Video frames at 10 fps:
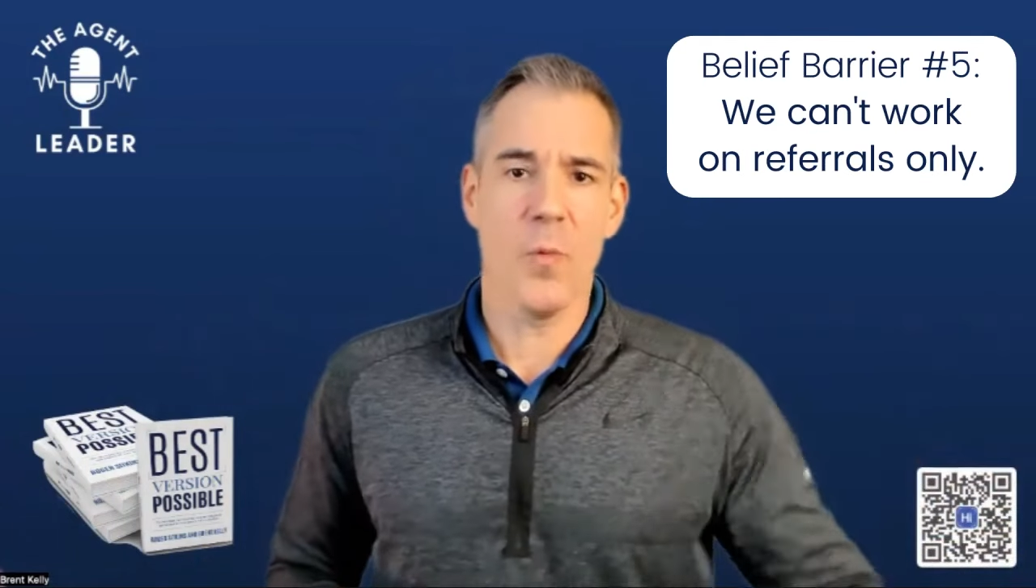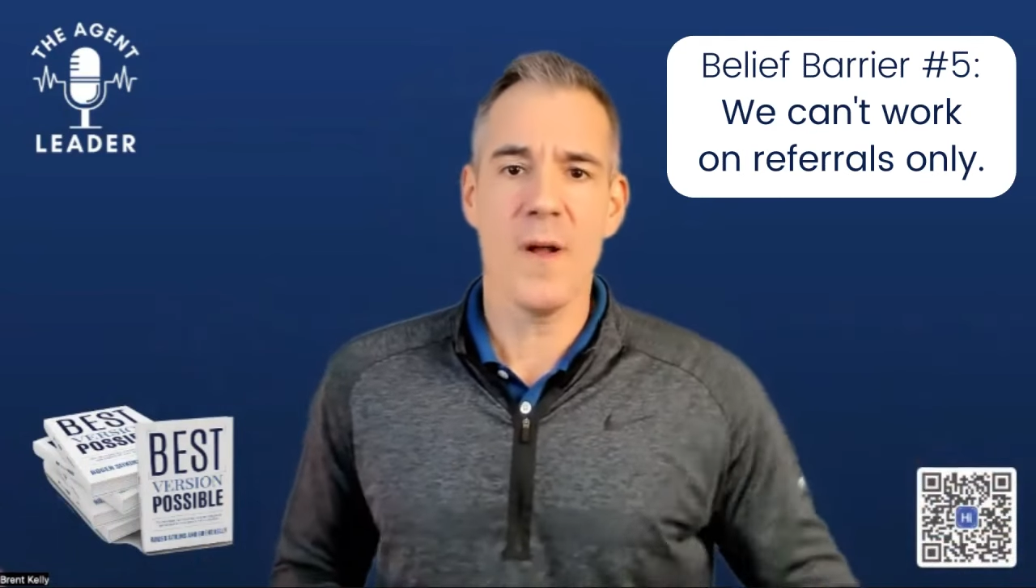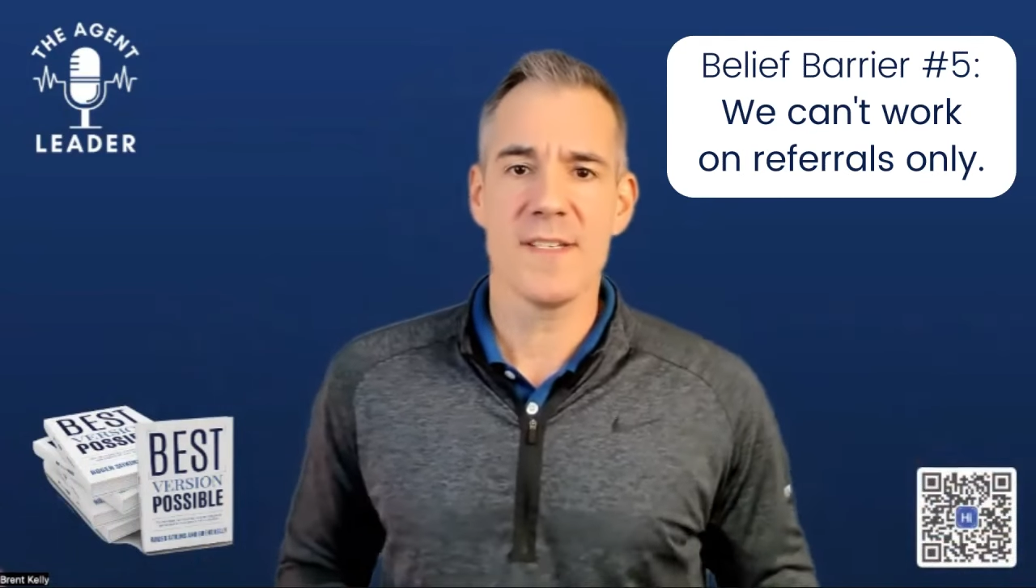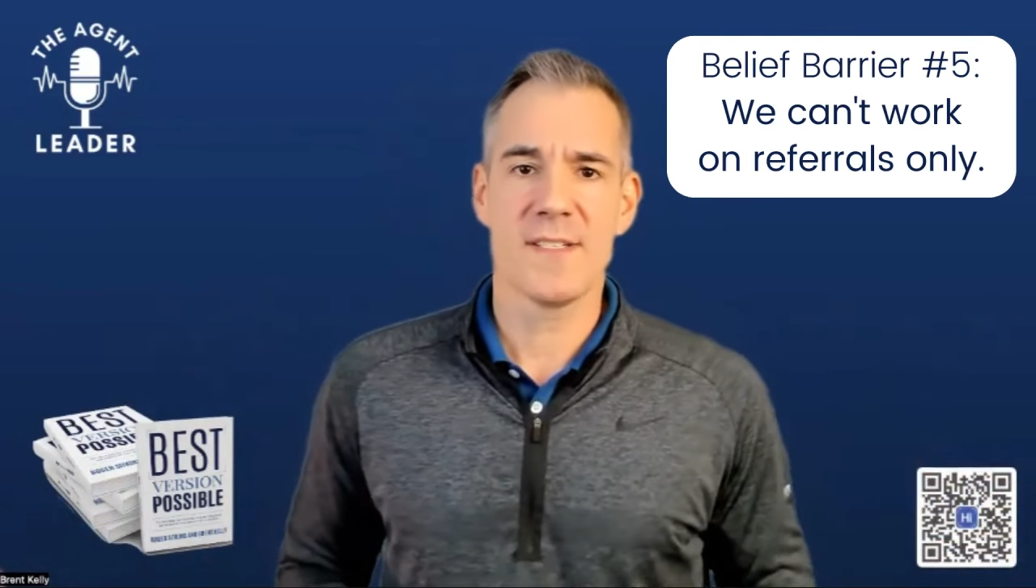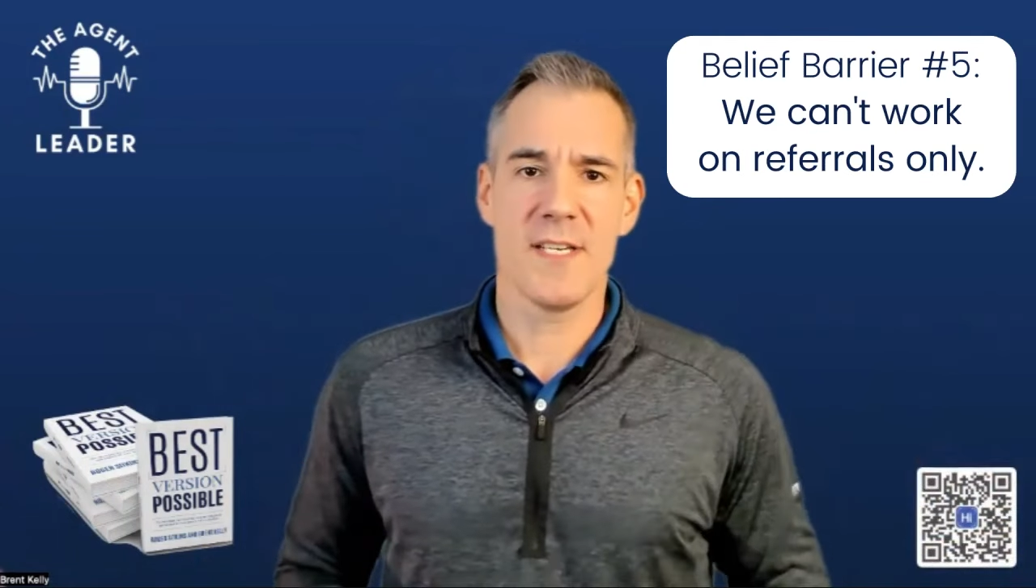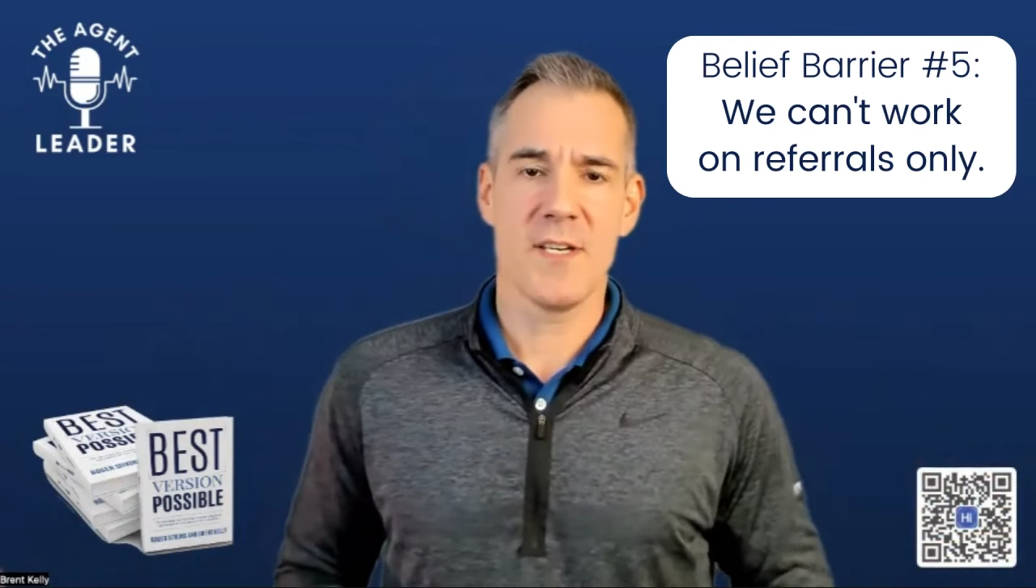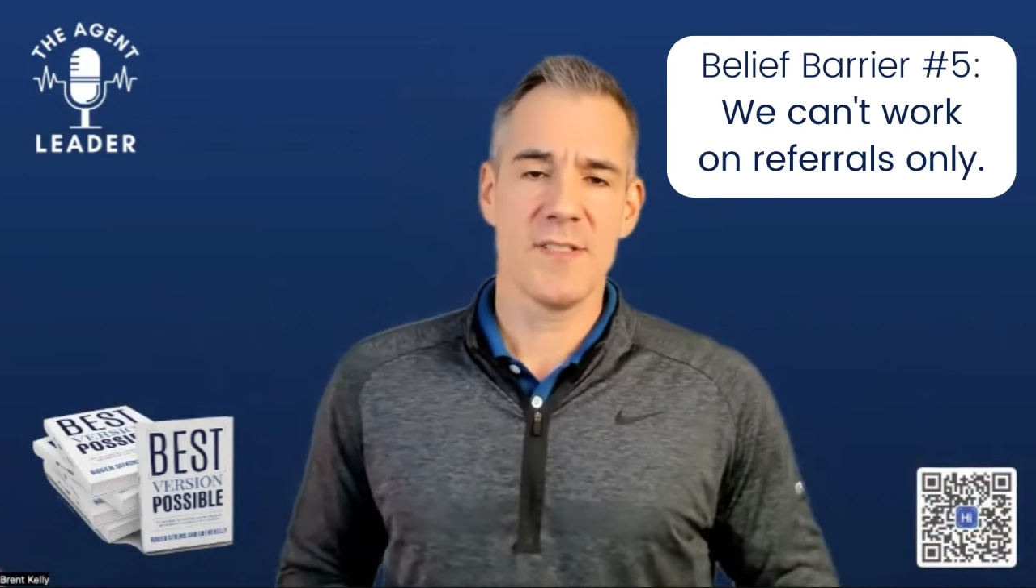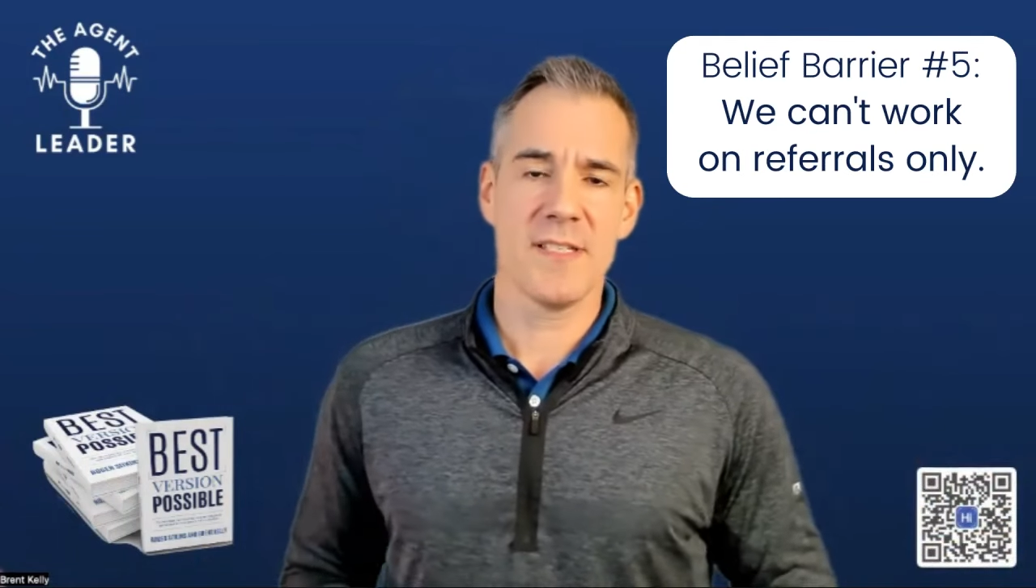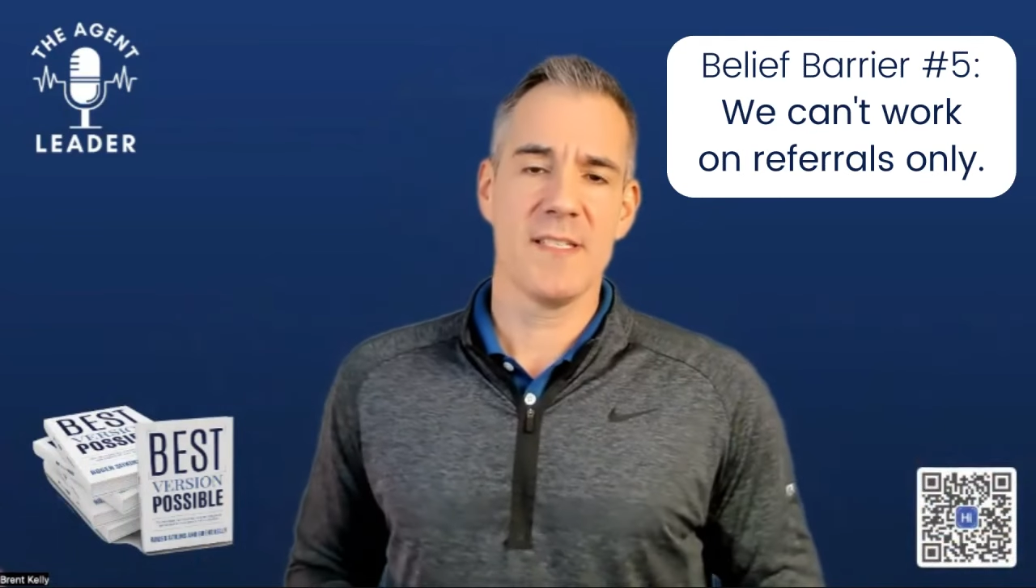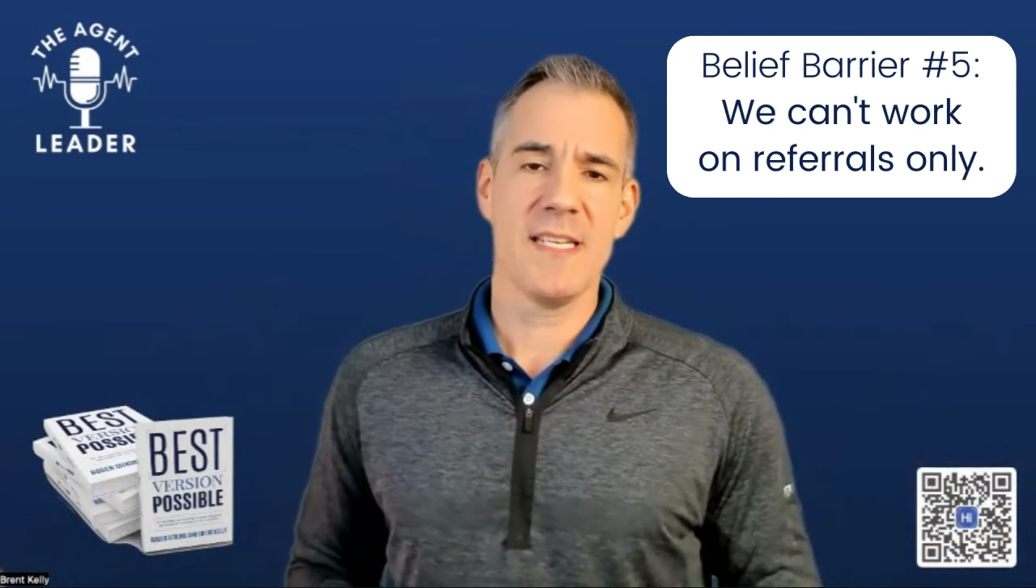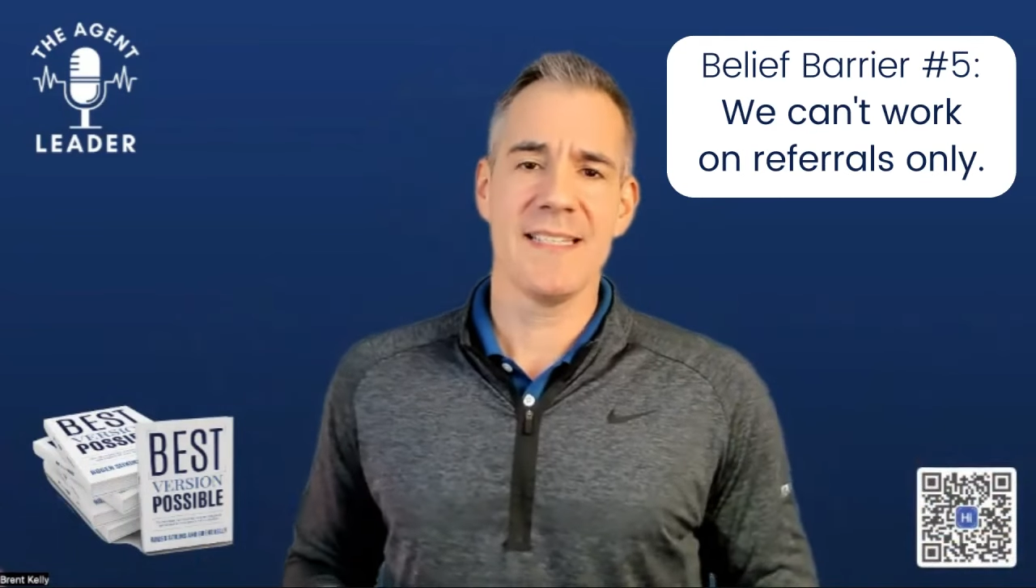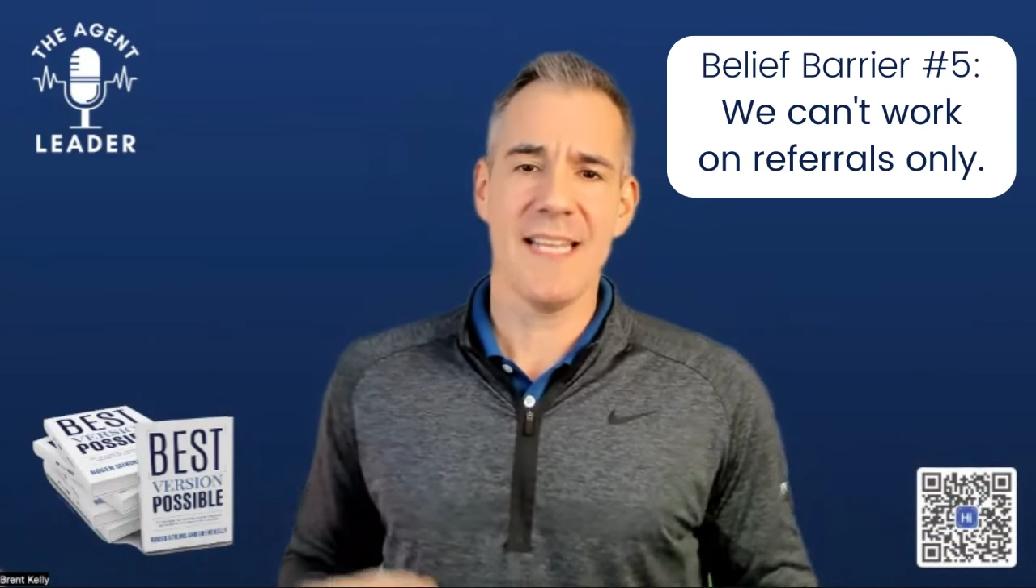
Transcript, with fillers: want to see you succeed.